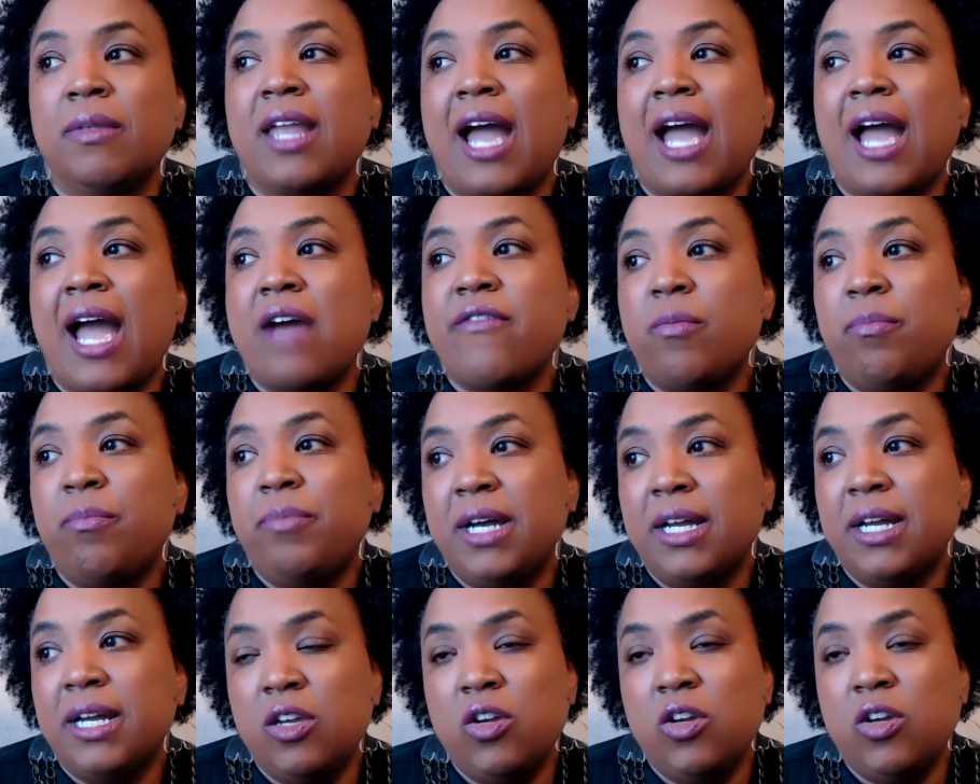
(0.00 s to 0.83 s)
I have a
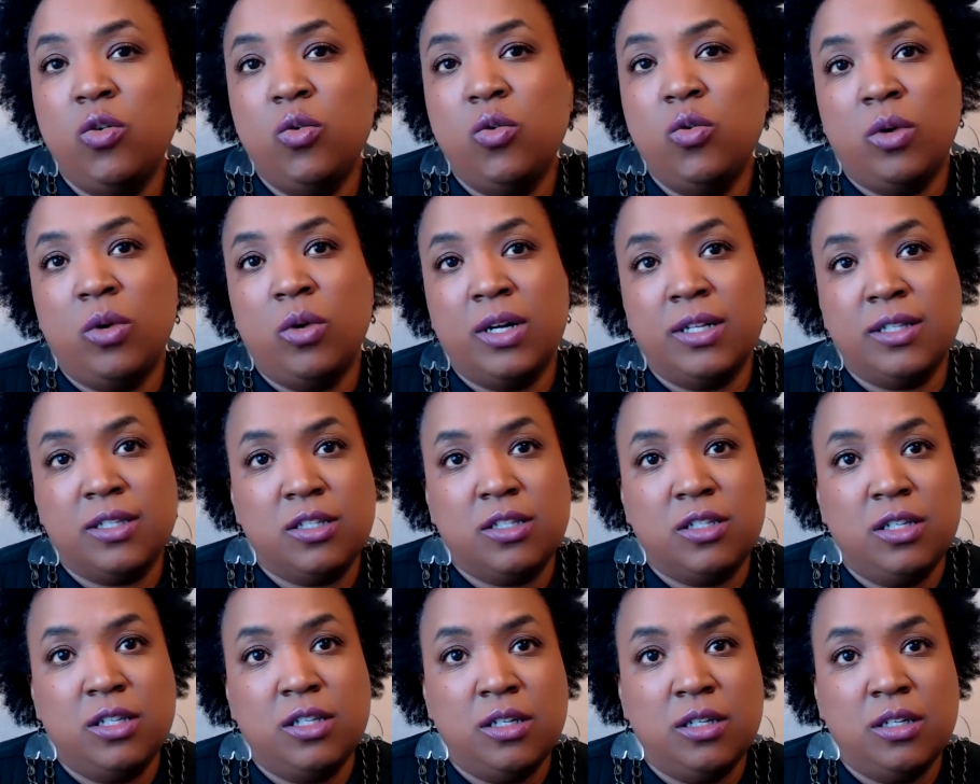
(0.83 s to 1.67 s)
buddy who wants
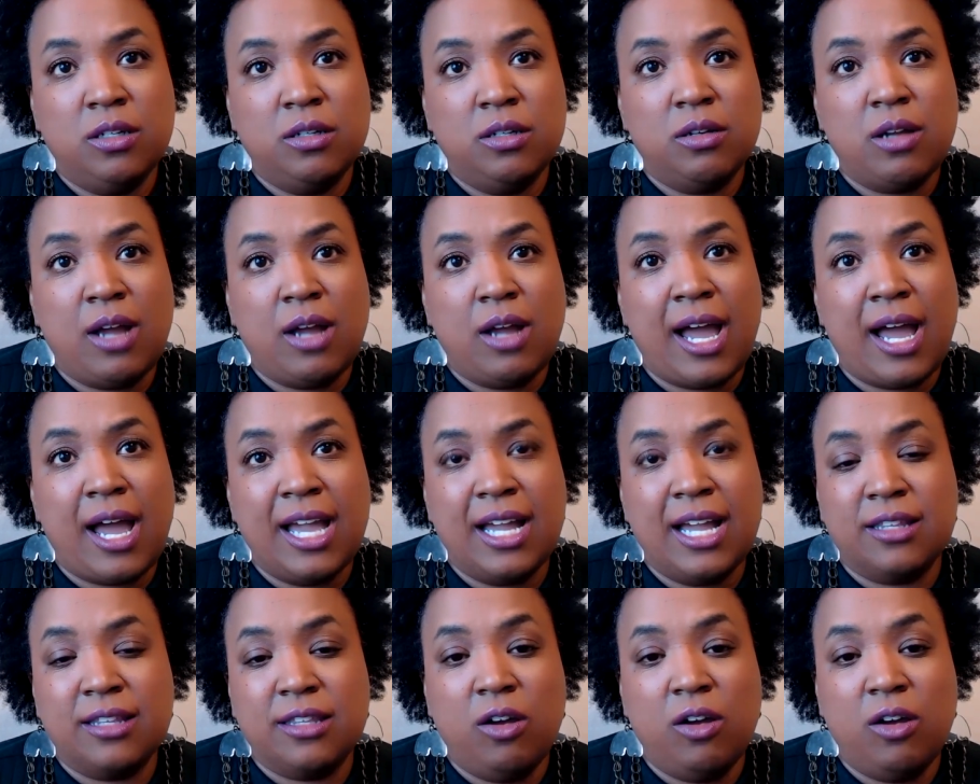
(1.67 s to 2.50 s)
to
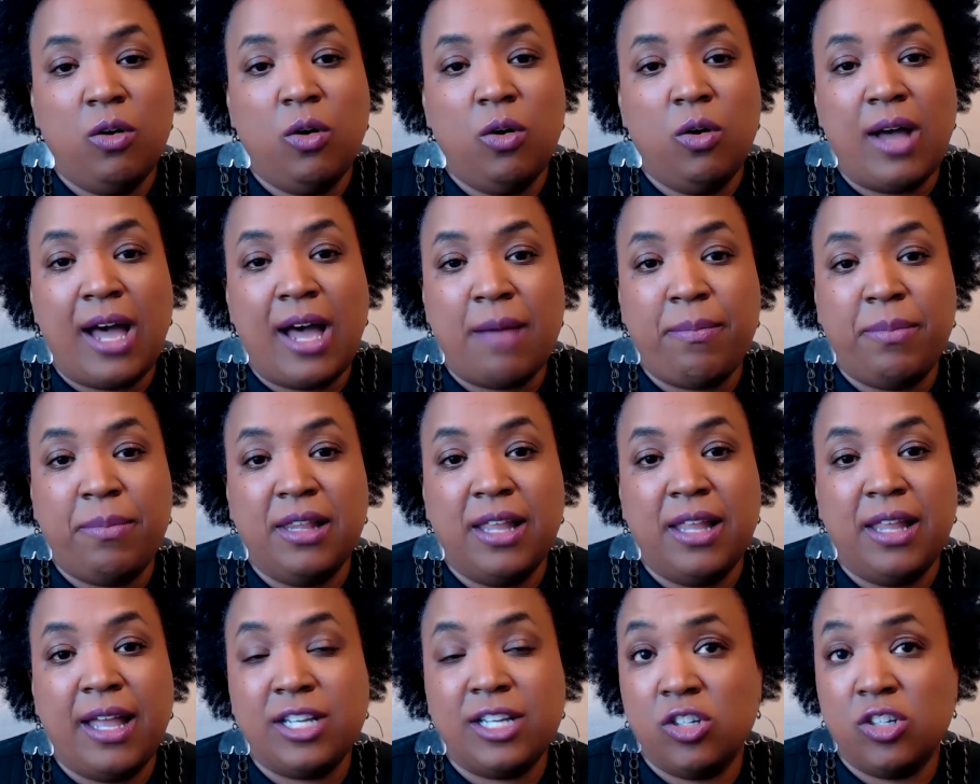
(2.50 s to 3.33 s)
hike the whole
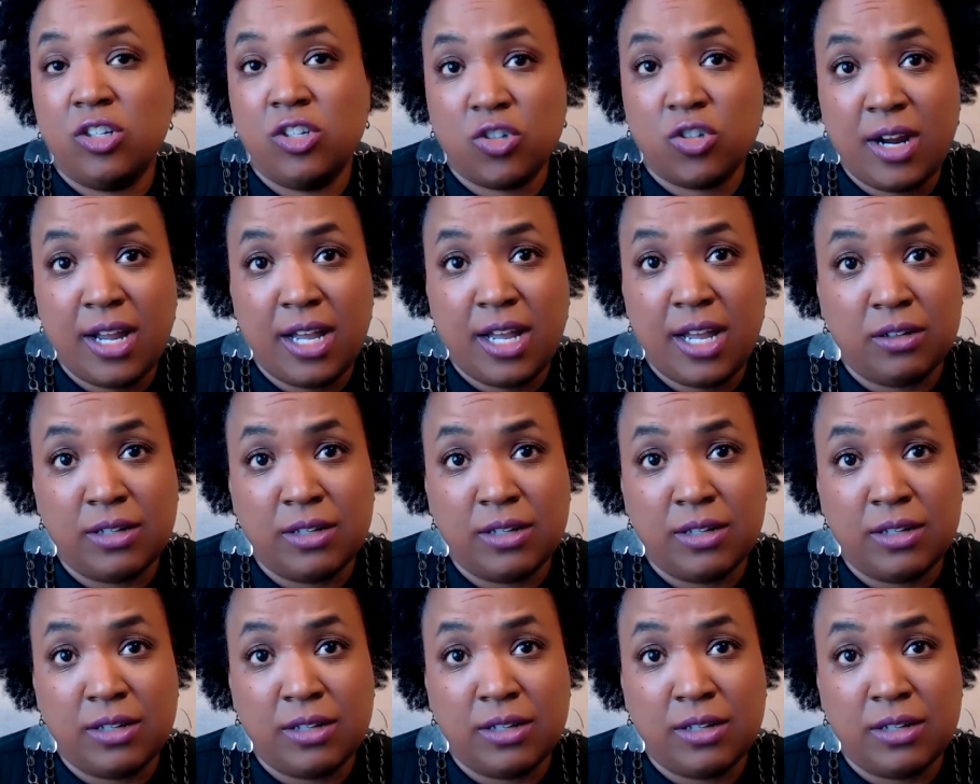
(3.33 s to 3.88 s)
Appalachian Trail.